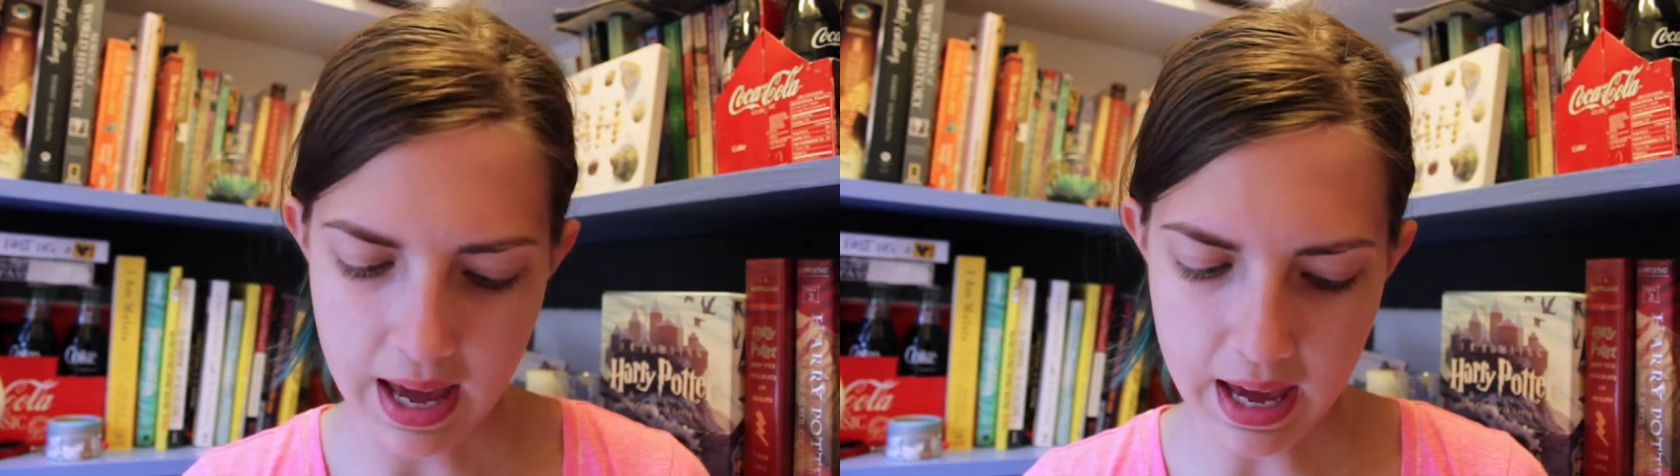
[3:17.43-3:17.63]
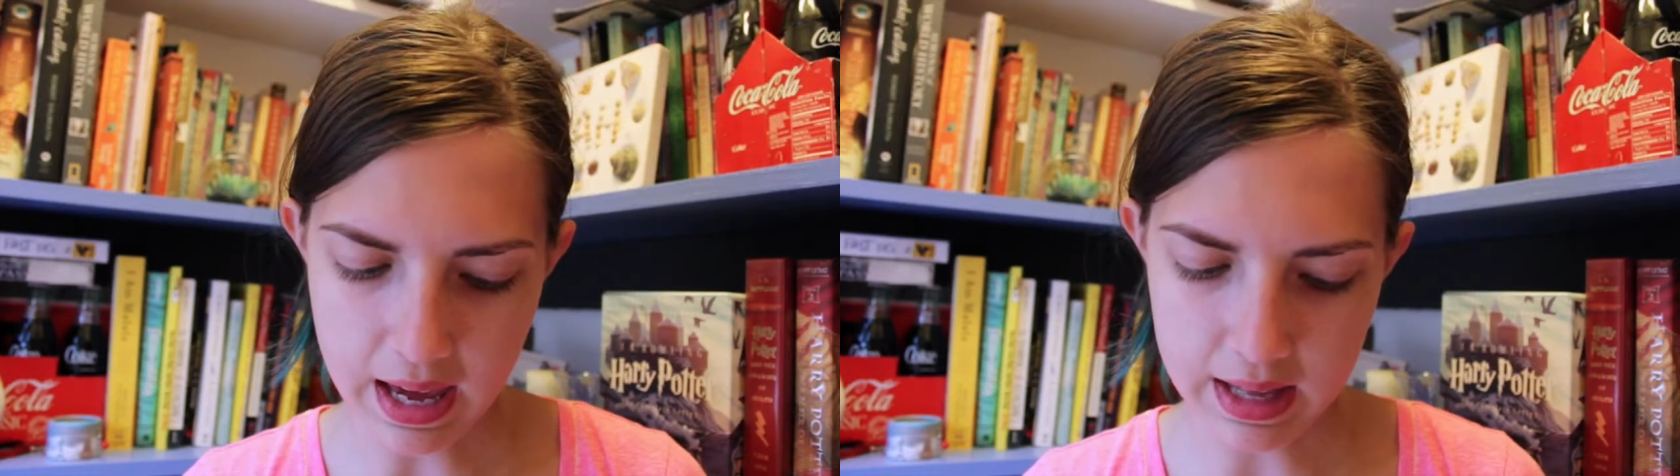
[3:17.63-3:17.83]

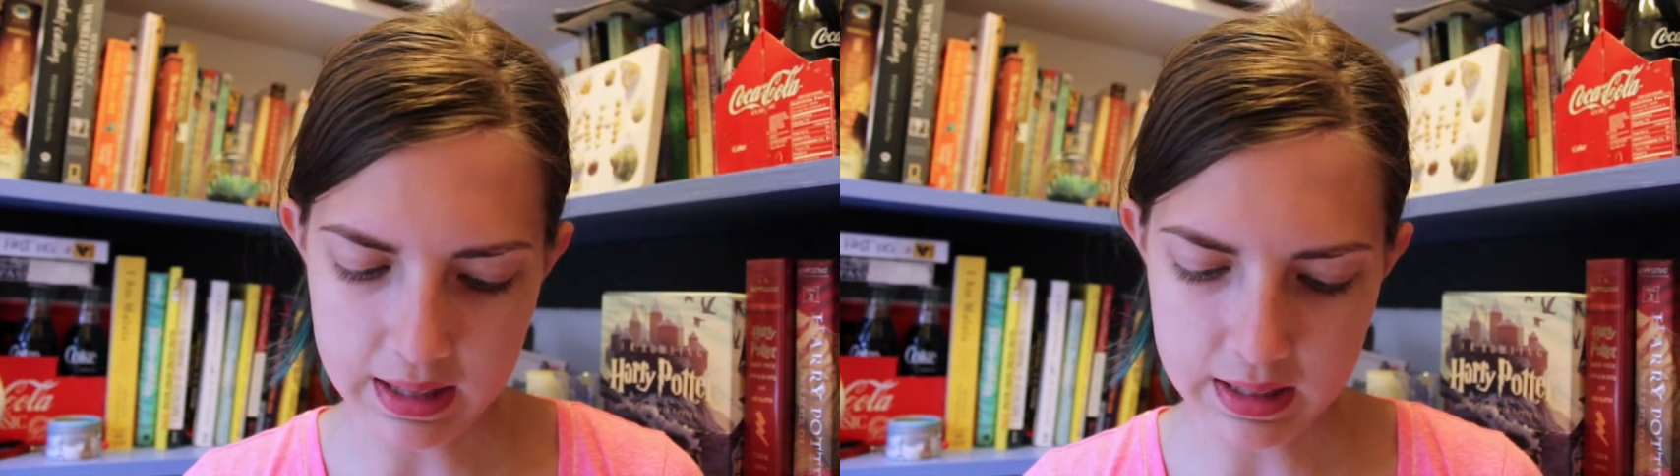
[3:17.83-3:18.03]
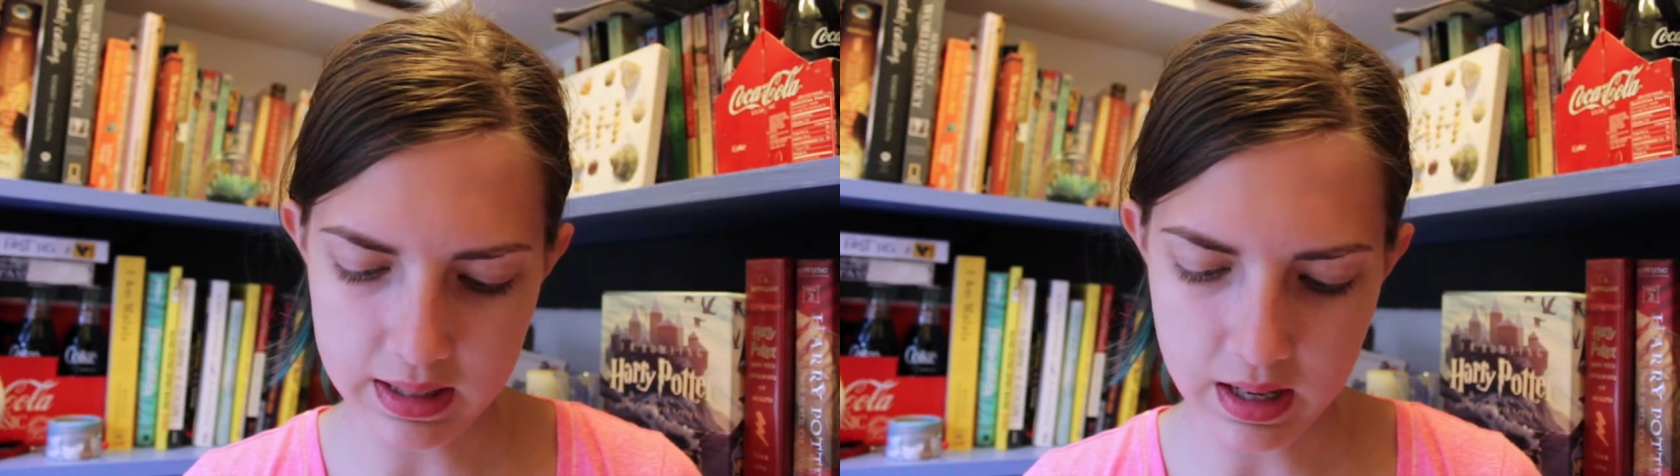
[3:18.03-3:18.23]

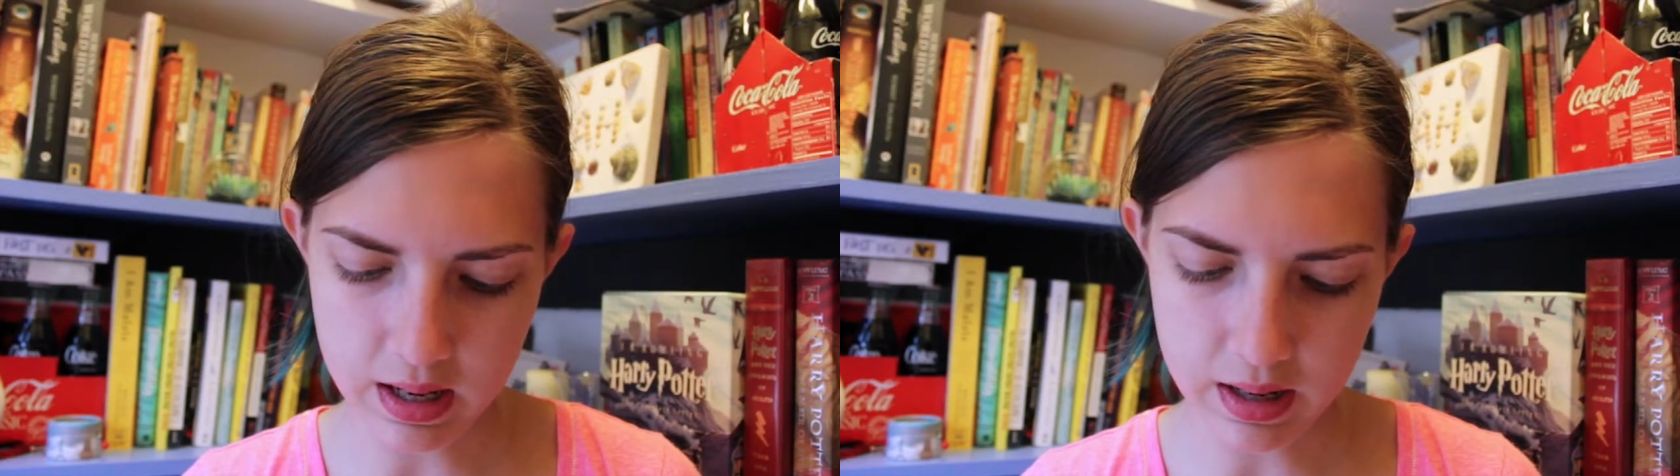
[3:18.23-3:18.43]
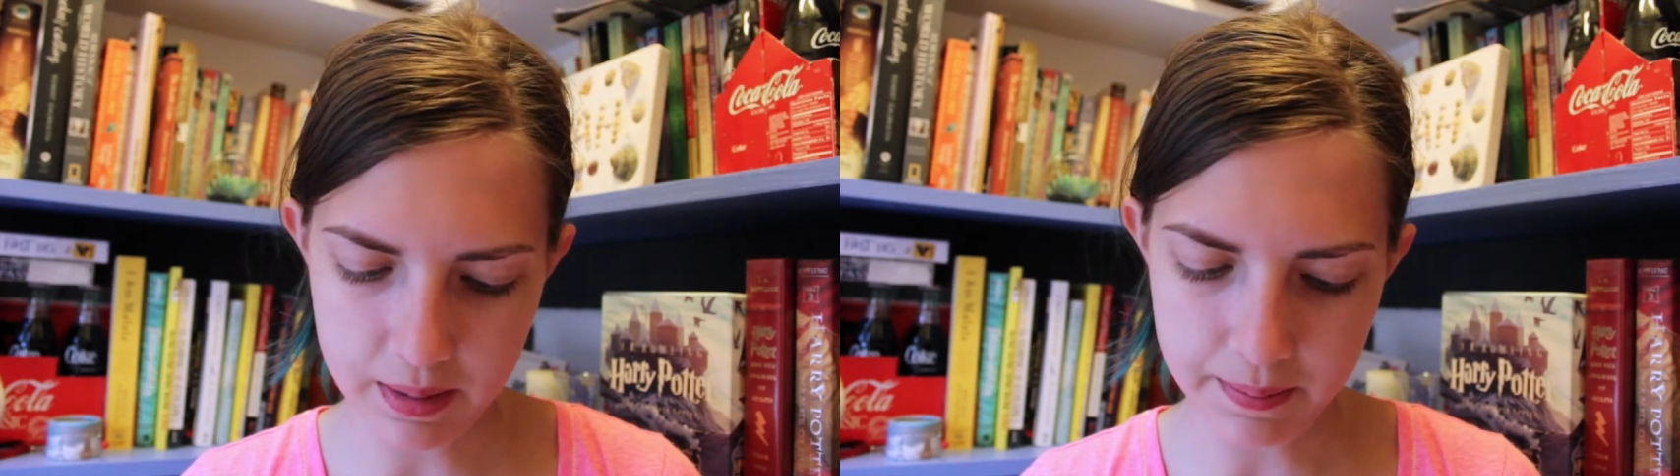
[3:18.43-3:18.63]
and
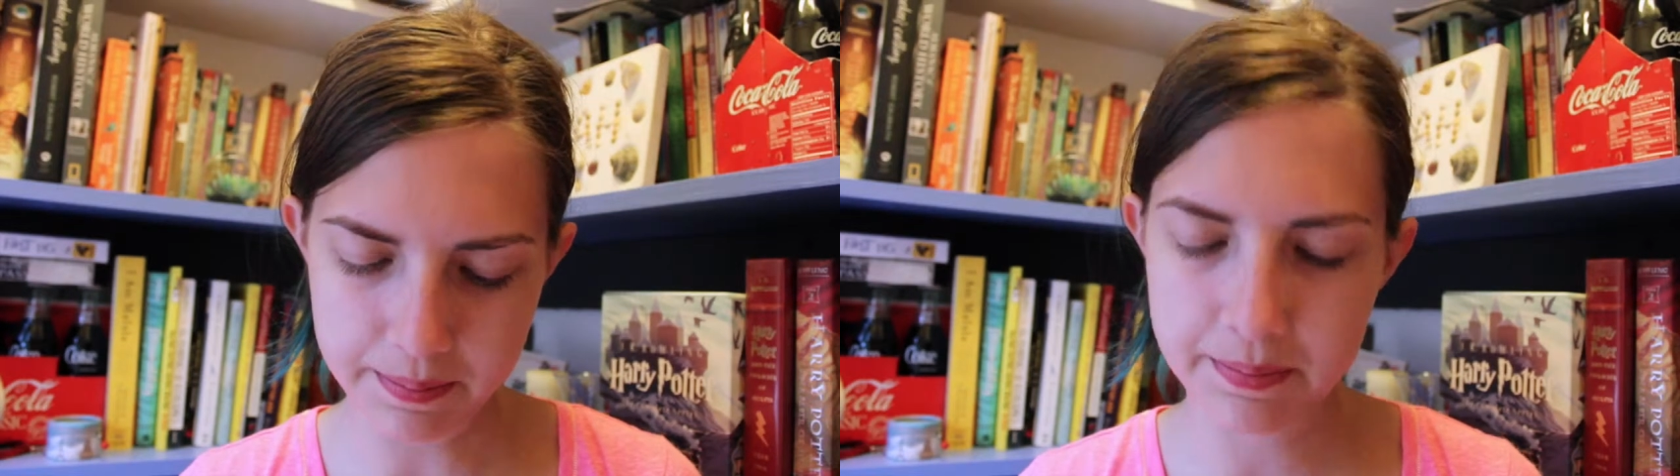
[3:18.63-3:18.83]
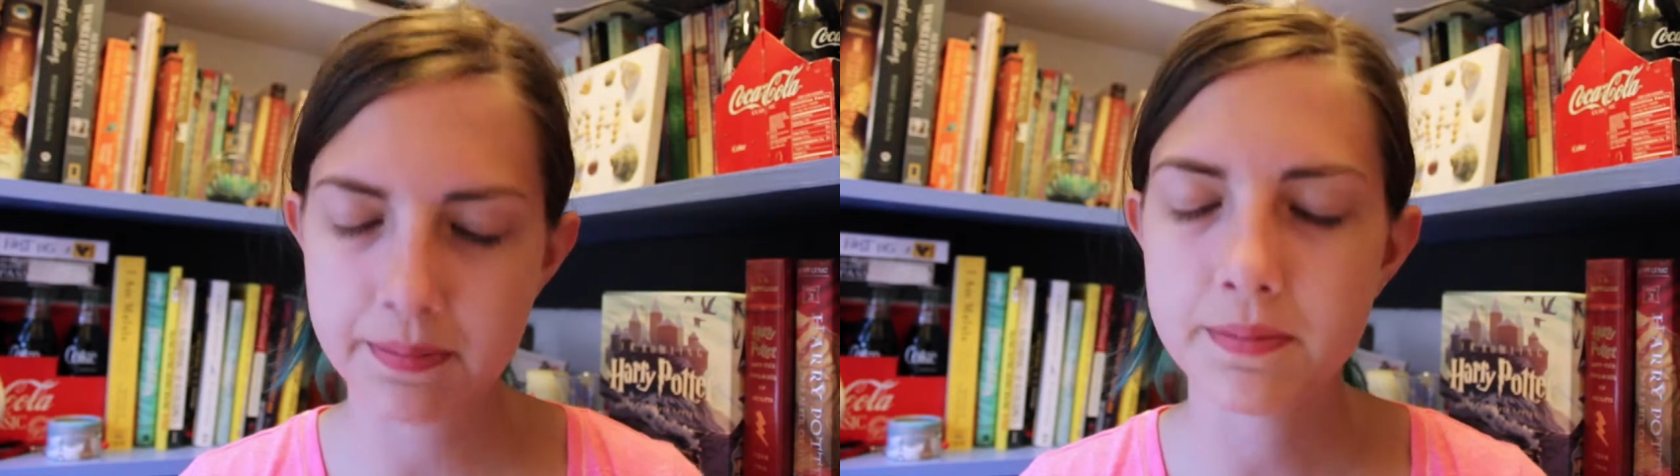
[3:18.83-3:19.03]

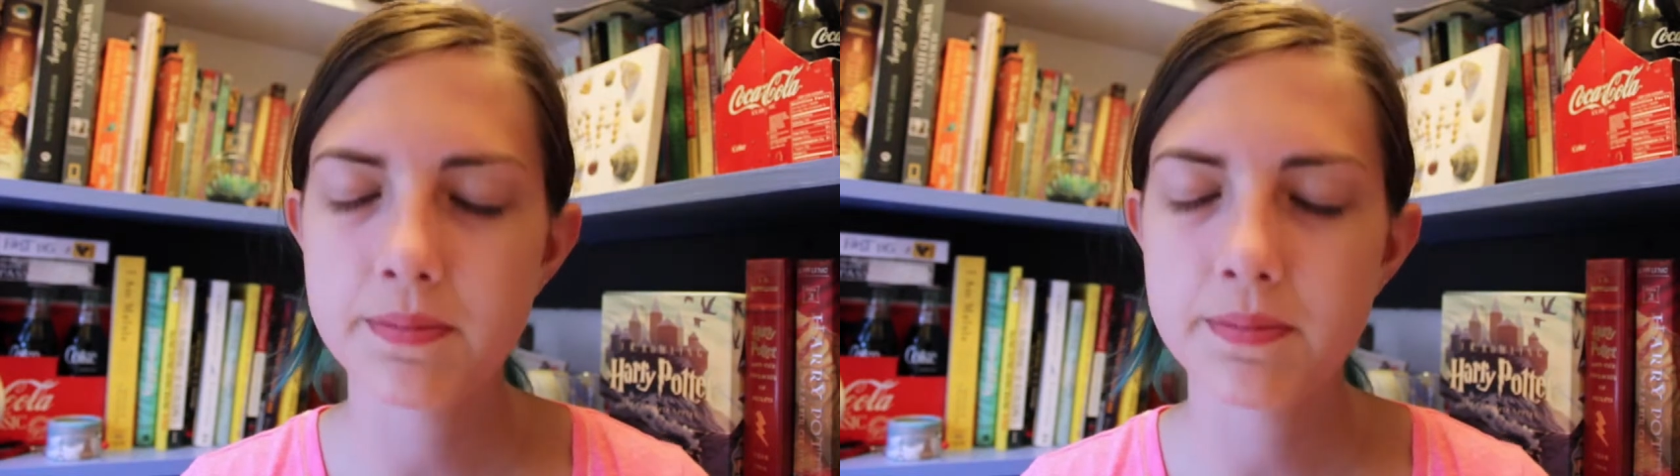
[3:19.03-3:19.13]
um,